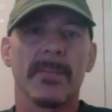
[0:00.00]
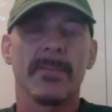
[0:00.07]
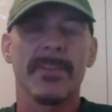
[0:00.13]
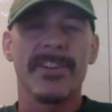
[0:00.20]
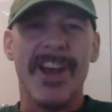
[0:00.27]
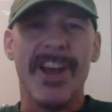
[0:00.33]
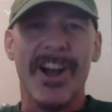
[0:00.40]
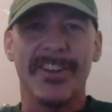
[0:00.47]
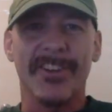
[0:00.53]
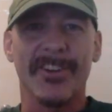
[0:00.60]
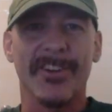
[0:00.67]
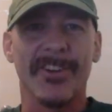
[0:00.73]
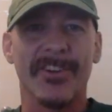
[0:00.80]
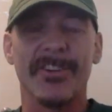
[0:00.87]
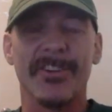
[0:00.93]
But now
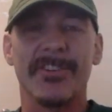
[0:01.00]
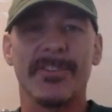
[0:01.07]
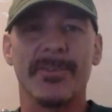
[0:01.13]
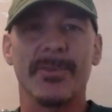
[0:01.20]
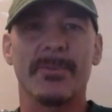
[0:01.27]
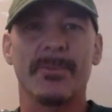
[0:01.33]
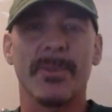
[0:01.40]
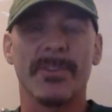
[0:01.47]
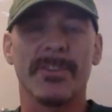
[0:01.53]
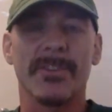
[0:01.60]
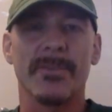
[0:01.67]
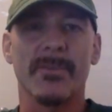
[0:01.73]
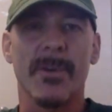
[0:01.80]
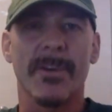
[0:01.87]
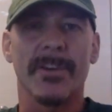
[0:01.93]
you're doing what
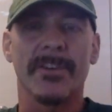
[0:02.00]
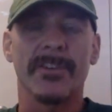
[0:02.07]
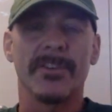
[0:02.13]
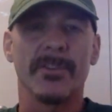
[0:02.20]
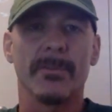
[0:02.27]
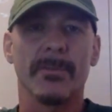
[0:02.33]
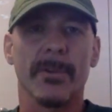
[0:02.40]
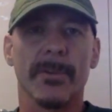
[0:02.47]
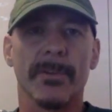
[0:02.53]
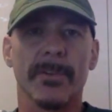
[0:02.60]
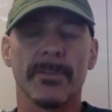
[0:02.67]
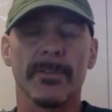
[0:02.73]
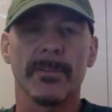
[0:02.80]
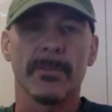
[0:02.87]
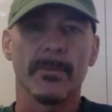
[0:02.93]
you want to do,
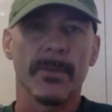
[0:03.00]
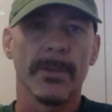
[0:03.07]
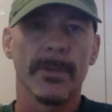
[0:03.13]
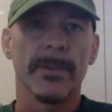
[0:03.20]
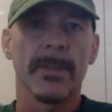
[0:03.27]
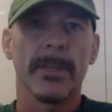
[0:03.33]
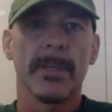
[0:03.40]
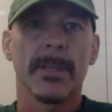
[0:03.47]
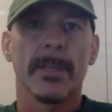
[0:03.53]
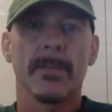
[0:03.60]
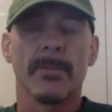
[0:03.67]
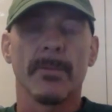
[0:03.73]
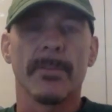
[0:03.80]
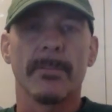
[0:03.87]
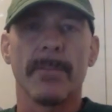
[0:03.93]
versus
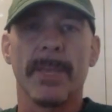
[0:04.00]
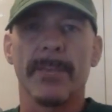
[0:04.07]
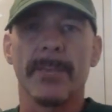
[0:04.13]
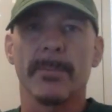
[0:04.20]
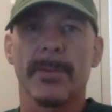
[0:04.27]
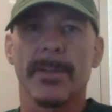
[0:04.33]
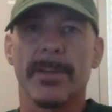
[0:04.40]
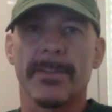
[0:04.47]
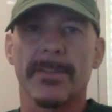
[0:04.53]
with baseball.